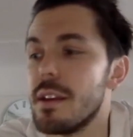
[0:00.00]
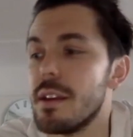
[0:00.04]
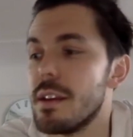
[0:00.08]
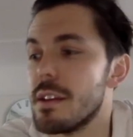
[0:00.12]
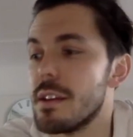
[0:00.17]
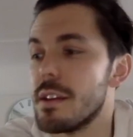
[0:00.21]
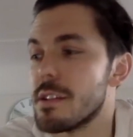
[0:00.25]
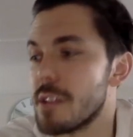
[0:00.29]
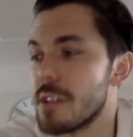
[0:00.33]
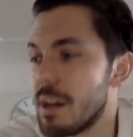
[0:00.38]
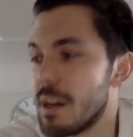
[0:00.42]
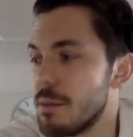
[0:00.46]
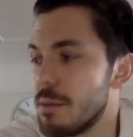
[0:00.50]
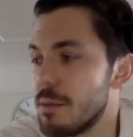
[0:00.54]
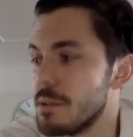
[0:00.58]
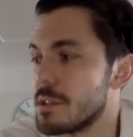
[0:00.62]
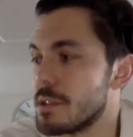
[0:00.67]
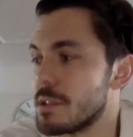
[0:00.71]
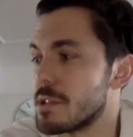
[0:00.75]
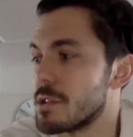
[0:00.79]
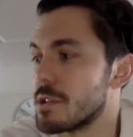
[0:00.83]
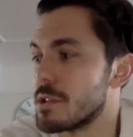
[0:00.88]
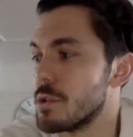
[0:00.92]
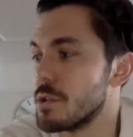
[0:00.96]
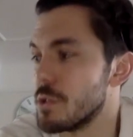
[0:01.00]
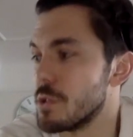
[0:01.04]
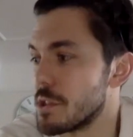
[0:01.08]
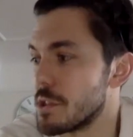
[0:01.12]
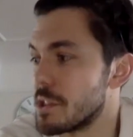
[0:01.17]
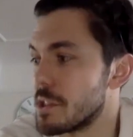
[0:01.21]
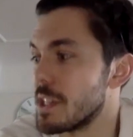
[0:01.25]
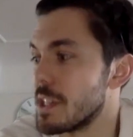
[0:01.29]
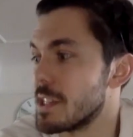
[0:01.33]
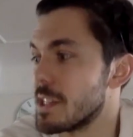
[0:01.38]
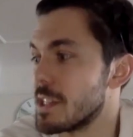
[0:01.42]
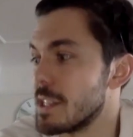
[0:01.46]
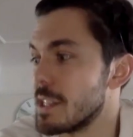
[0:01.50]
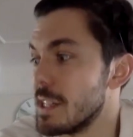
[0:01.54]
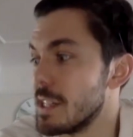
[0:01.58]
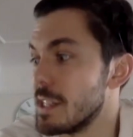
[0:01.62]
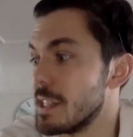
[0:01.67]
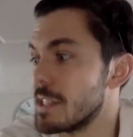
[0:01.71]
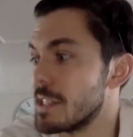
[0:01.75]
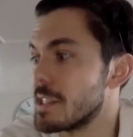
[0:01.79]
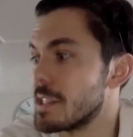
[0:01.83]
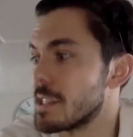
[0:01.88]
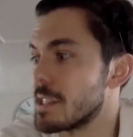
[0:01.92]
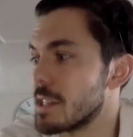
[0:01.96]
So that was the
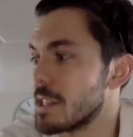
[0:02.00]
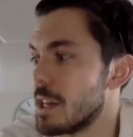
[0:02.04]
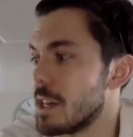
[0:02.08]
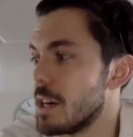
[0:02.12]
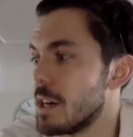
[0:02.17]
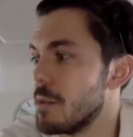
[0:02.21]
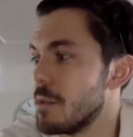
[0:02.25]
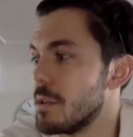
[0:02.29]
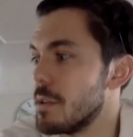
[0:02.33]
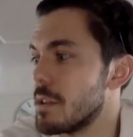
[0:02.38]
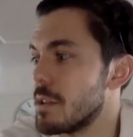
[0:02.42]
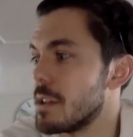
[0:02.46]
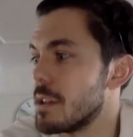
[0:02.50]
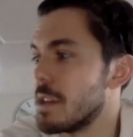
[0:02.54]
under-16s to start with,